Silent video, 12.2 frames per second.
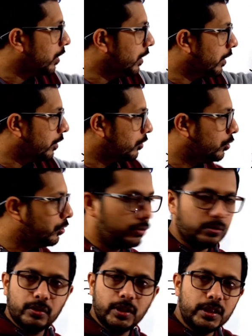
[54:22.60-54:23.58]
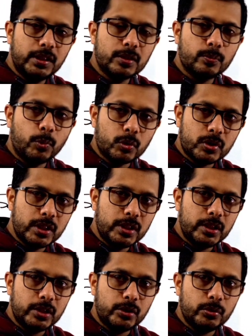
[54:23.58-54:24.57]
here? It is
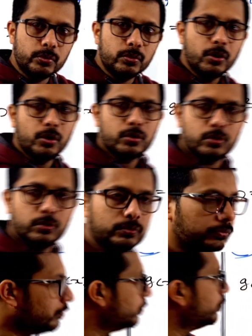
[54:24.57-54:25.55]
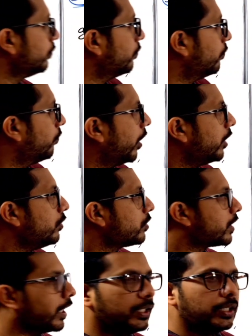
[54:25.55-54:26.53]
positive 2. So what you
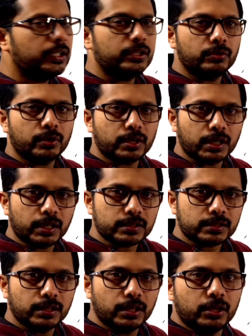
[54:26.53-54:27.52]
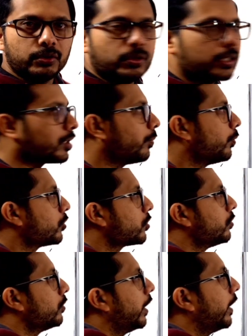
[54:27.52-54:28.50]
studied in your class, you are supposed
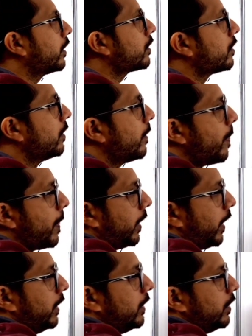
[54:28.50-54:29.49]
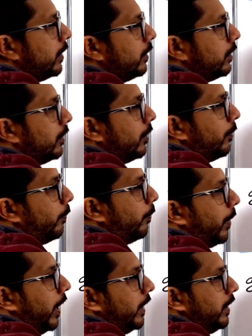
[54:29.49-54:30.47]
to write
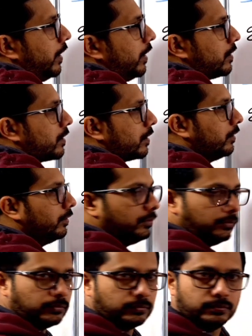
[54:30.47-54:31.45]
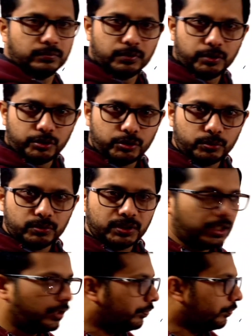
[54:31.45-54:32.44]
minus 2.
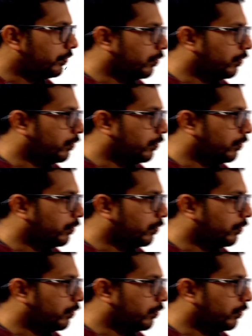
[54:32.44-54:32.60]
If